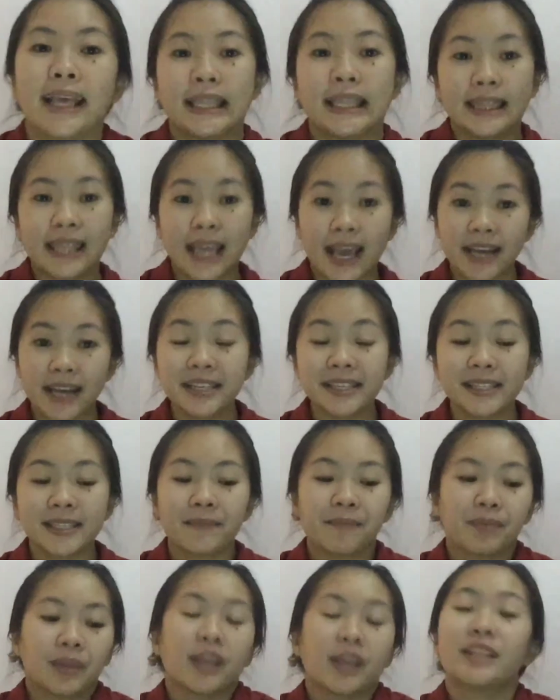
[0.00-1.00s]

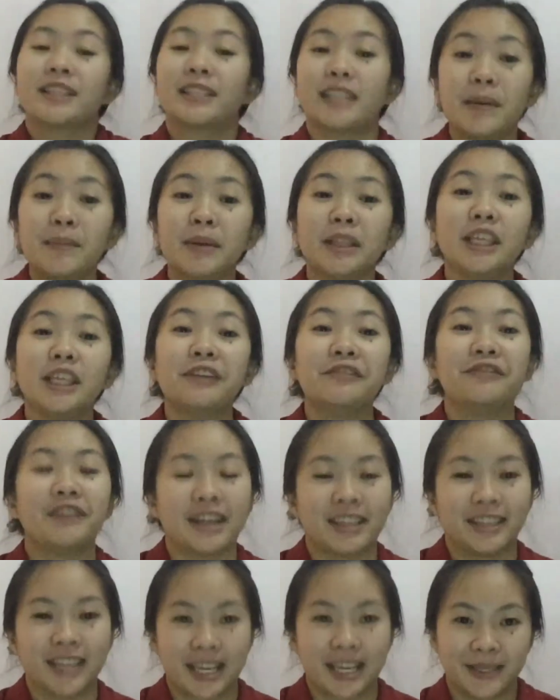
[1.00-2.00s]
Next, summative
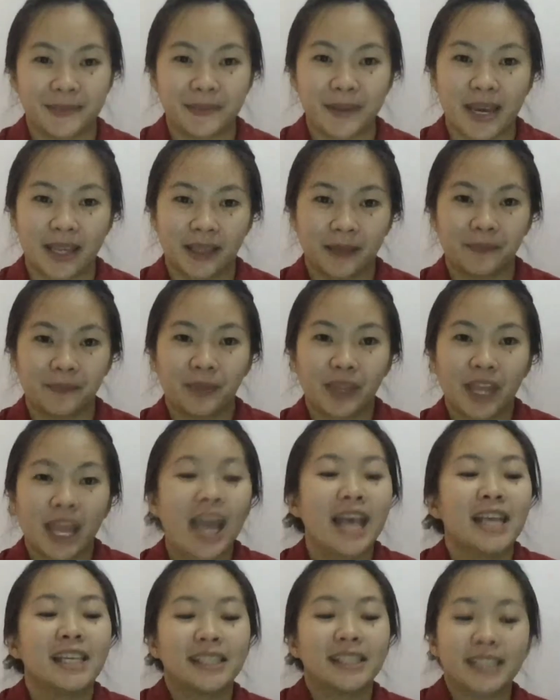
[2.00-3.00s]
assessment.
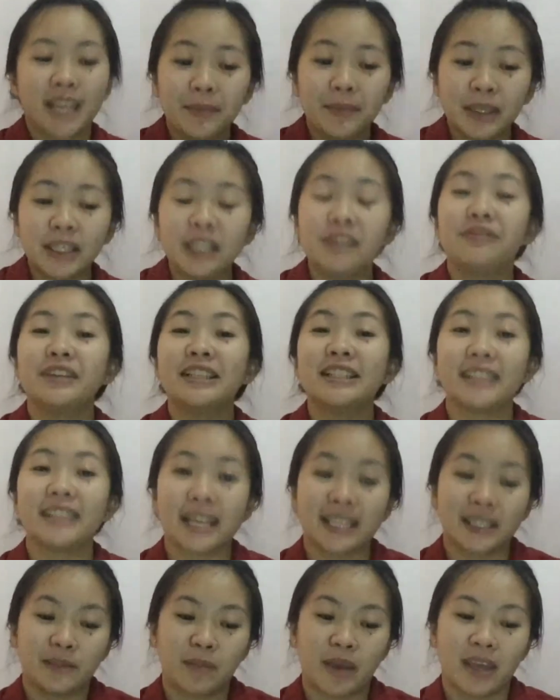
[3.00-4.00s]
Summative
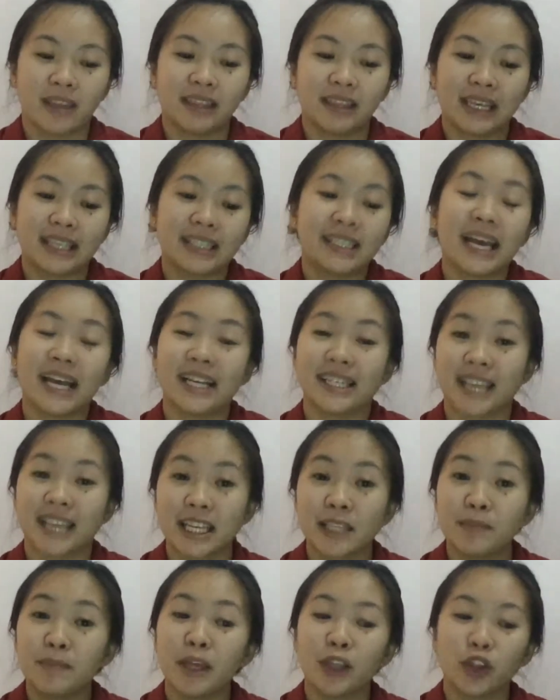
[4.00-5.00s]
assessment is the
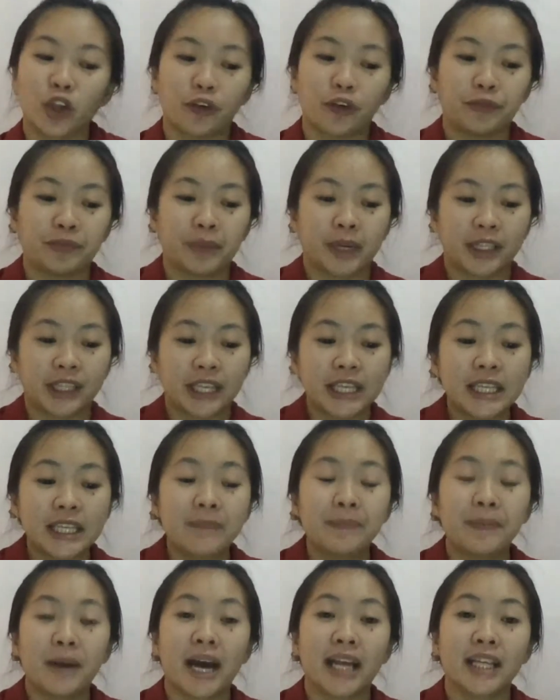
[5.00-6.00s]
assessment of
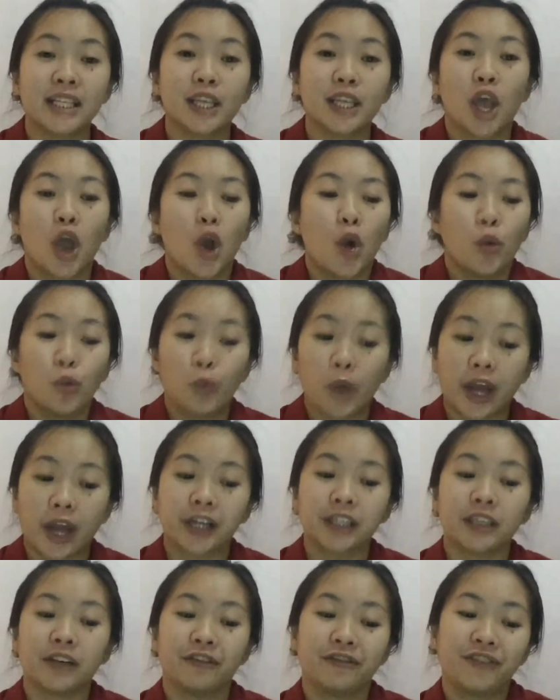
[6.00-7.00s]
participants
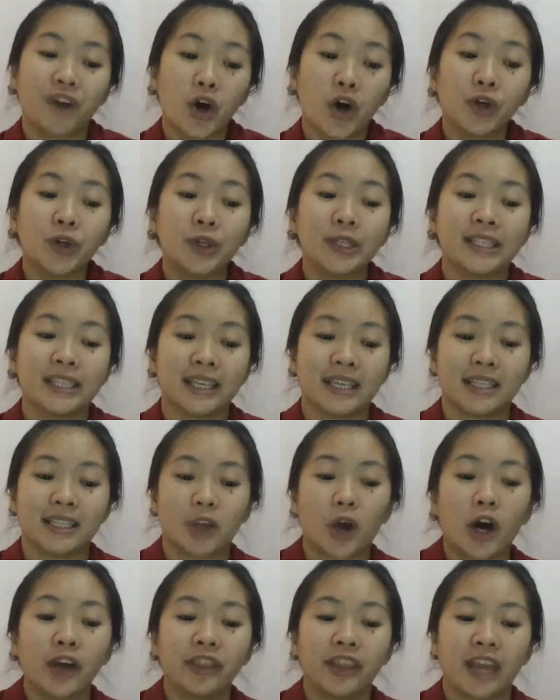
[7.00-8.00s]
where the focus is
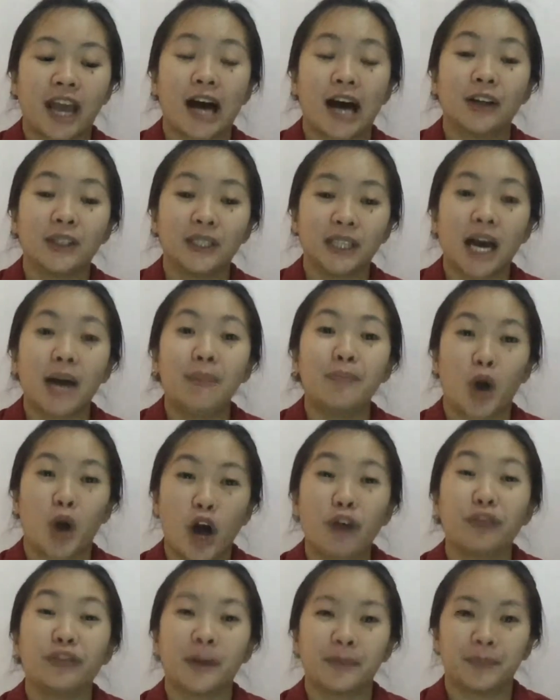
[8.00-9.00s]
on the outcome
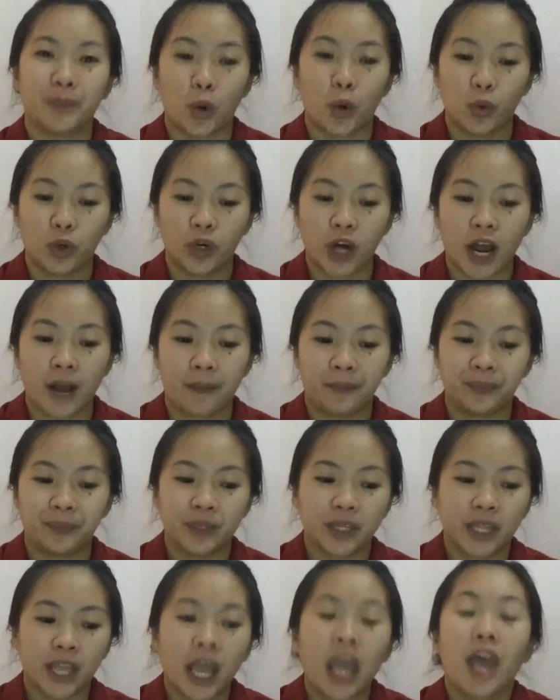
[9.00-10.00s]
of a
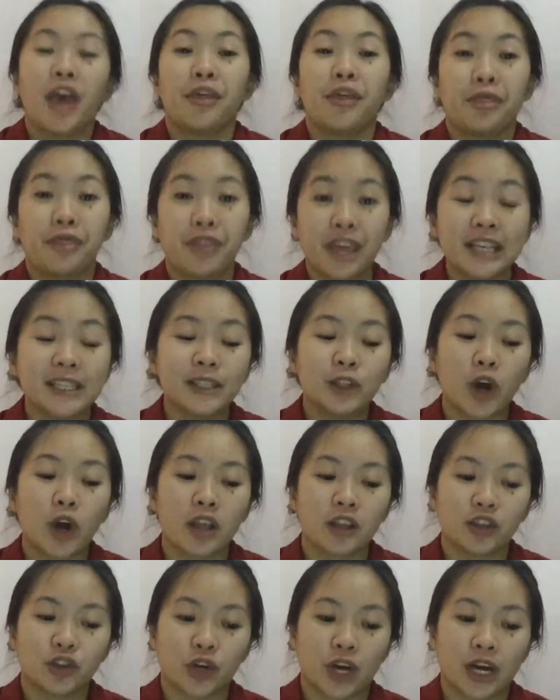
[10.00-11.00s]
program. This
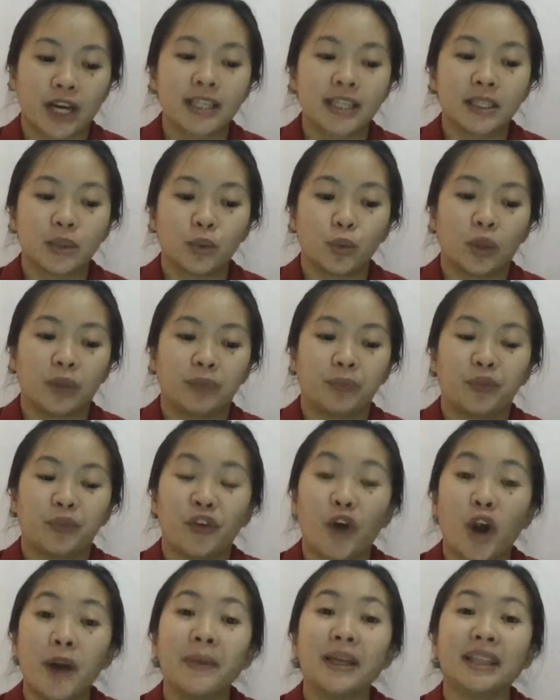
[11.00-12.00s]
contrasts with
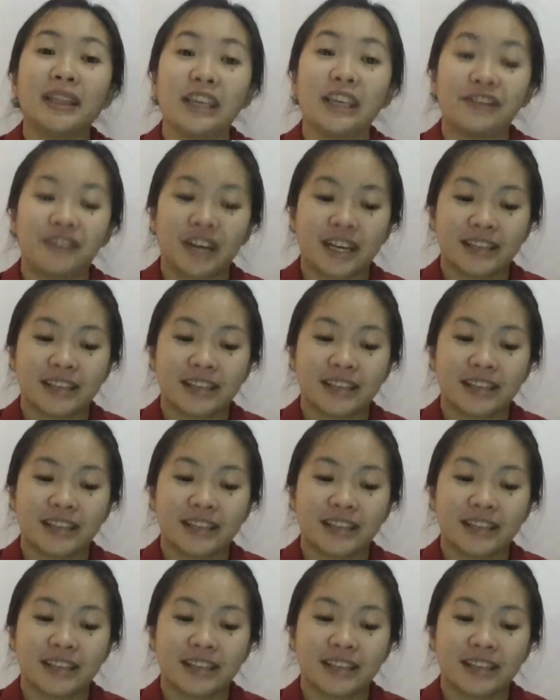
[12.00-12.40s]
formative